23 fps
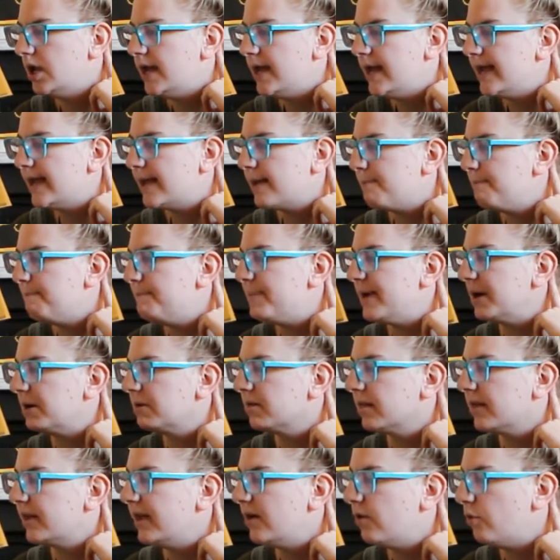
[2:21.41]
He can
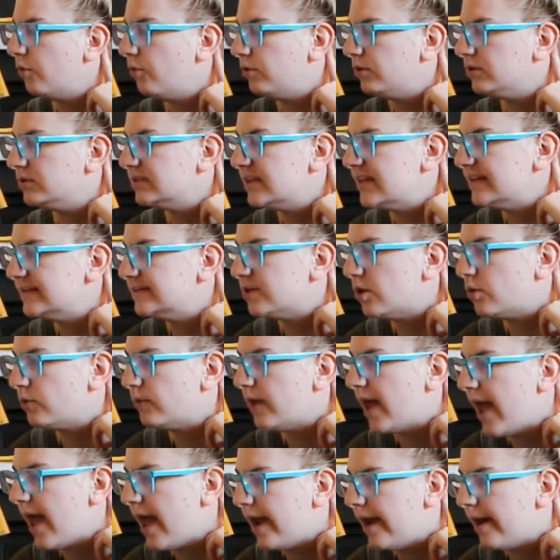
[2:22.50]
barely hold his own
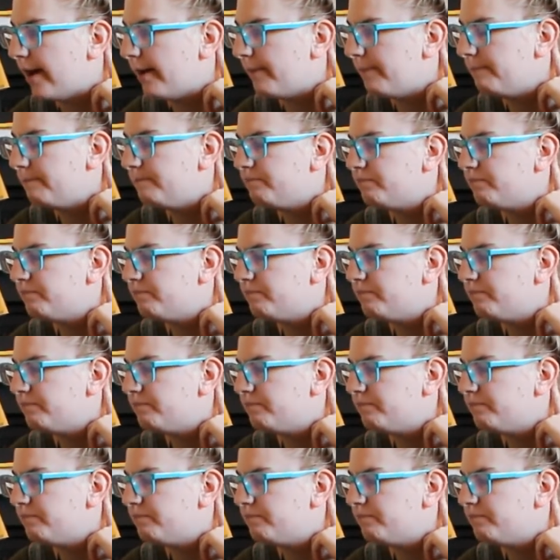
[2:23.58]
head up."